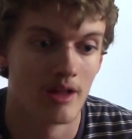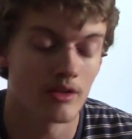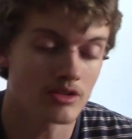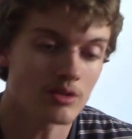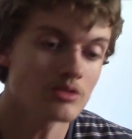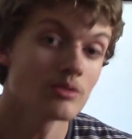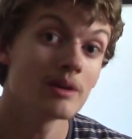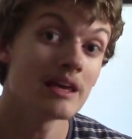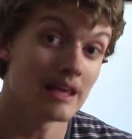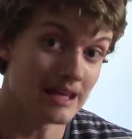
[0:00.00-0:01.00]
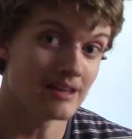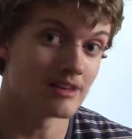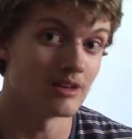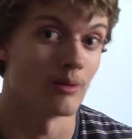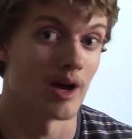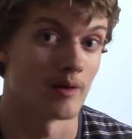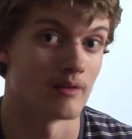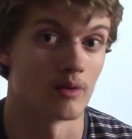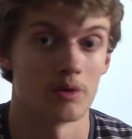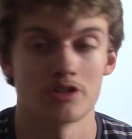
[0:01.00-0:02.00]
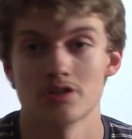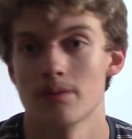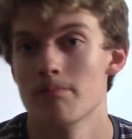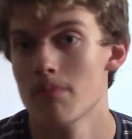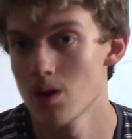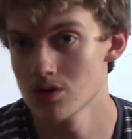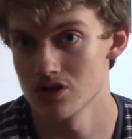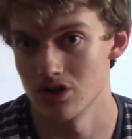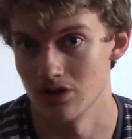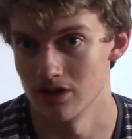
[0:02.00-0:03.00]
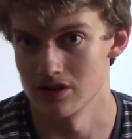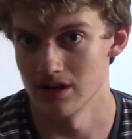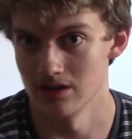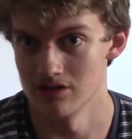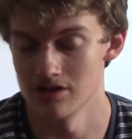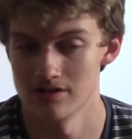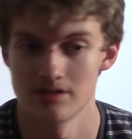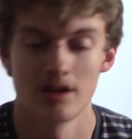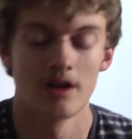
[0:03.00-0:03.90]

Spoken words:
There's also EQ, however, which is emotional intelligence.